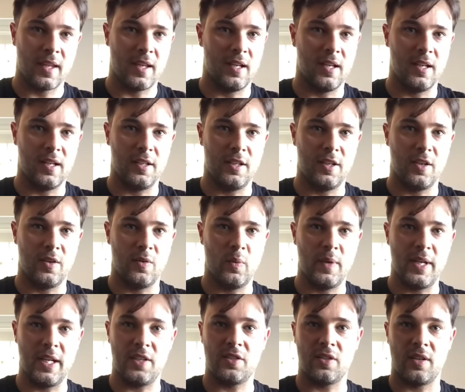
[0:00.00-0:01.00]
uh, you know,
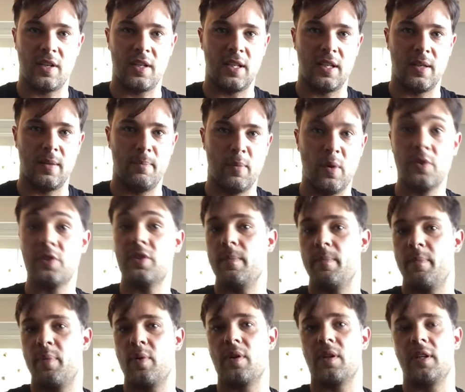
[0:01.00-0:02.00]
weeks on it, and most
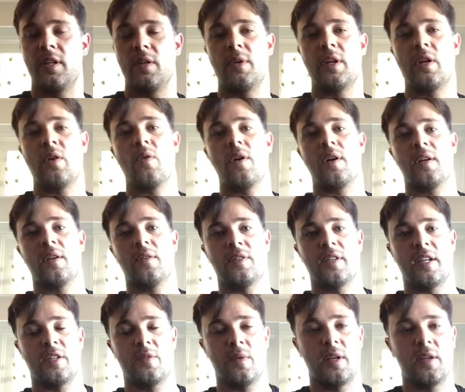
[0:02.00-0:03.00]
importantly, recording, because
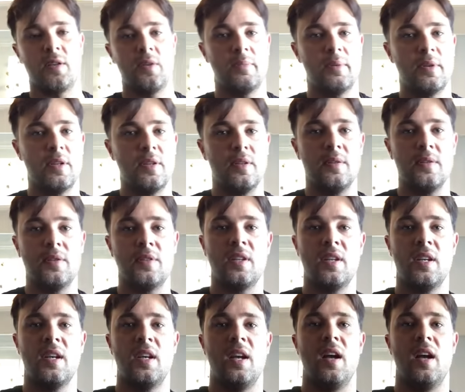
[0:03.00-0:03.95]
that's what I do produce.